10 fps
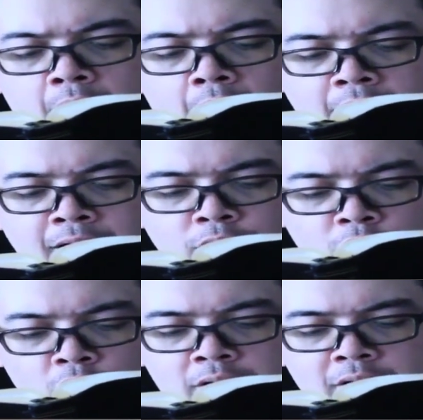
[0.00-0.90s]
And the
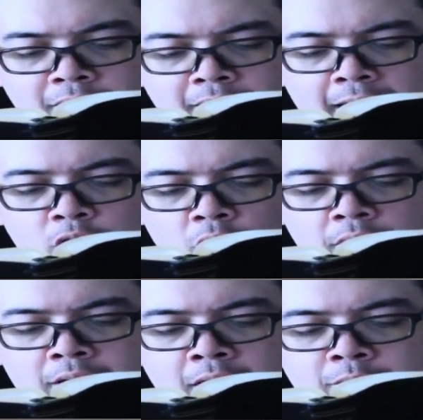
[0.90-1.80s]
Lord laid
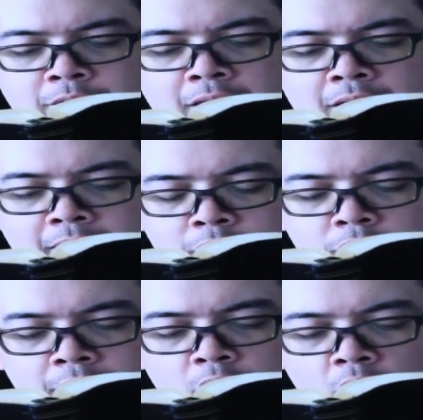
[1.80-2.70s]
on him the
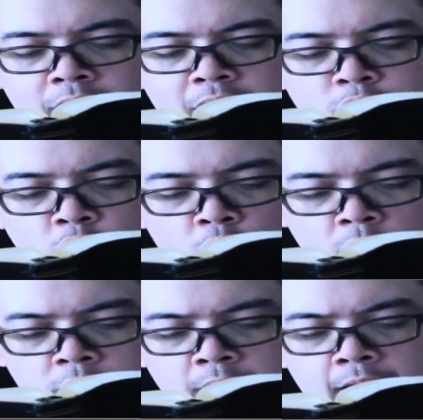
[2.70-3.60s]
iniquity of us
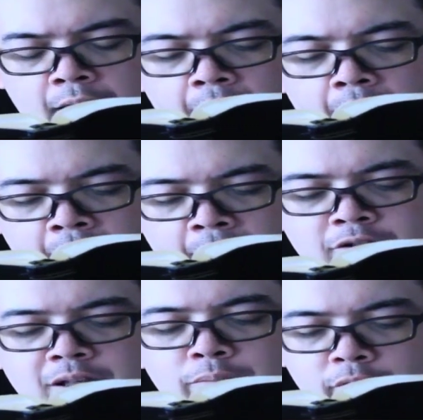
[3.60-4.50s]
all. He
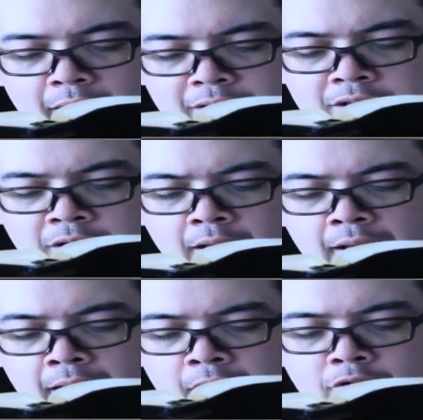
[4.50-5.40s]
was oppressed,
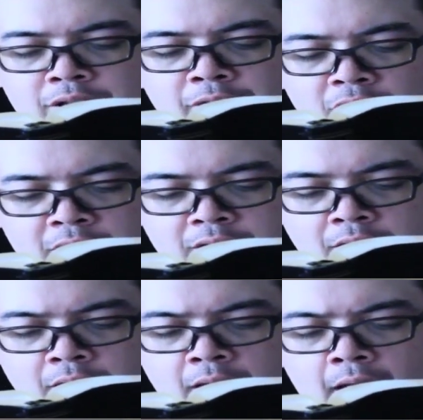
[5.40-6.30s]
he was
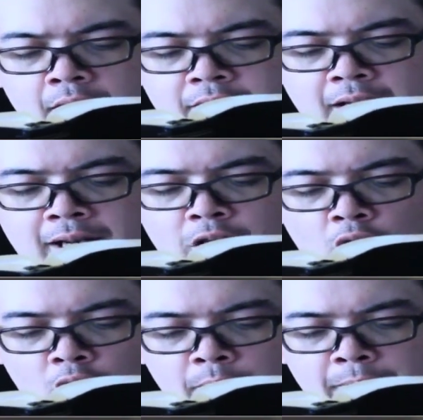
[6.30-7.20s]
afflicted, yet
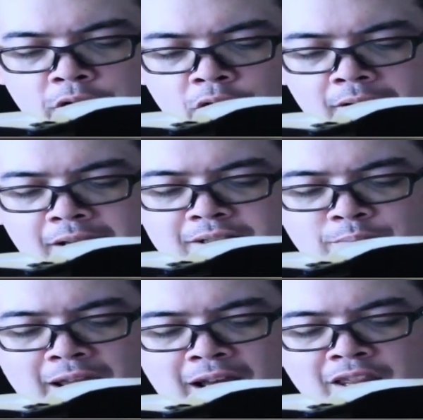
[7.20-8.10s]
he opened not his
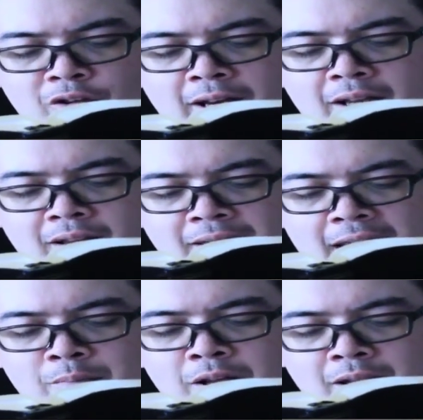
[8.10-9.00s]
mouth. Like a
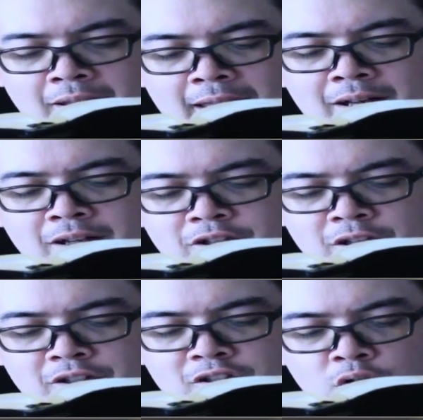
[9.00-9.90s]
lamb led
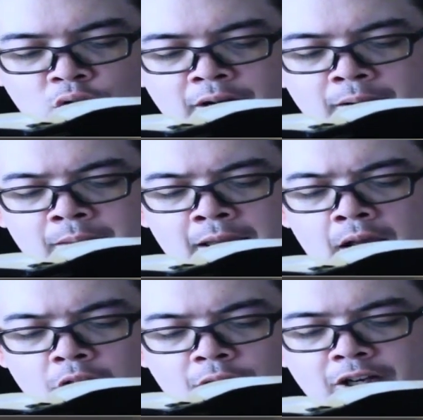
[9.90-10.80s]
to the slaughter,
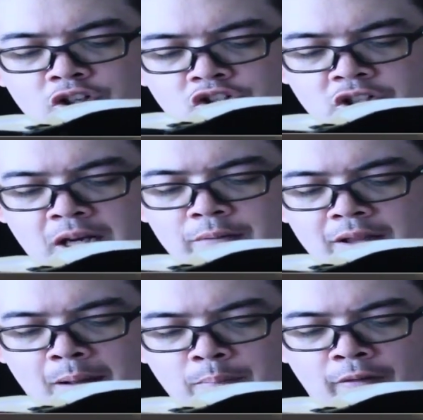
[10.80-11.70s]
like a sheep
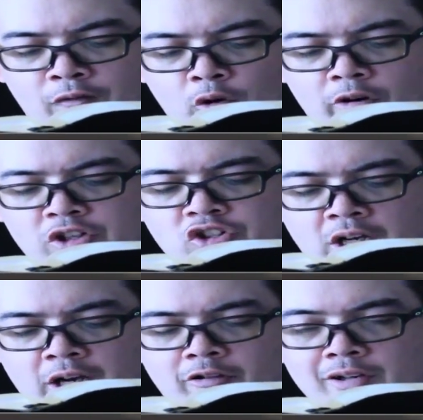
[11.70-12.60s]
that before its
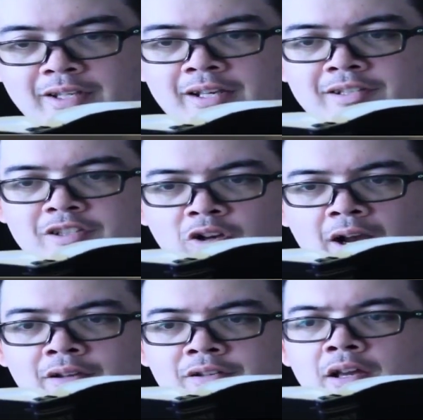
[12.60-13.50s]
shearers is
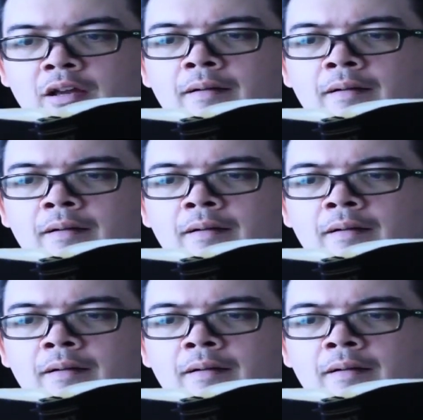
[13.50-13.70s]
silent.